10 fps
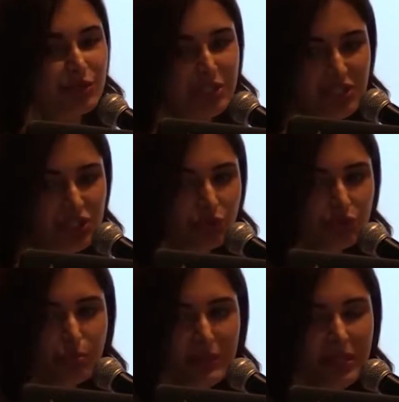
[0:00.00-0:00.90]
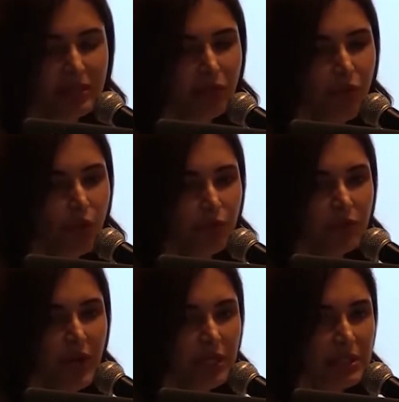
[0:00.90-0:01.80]
So this is going to be at the
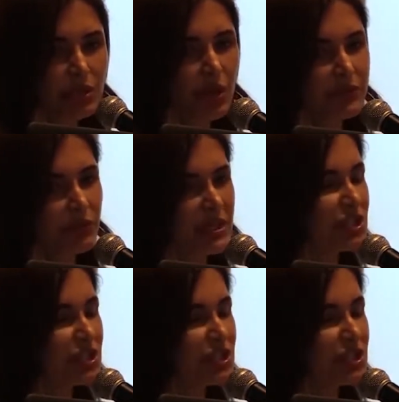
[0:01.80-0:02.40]
forefront of the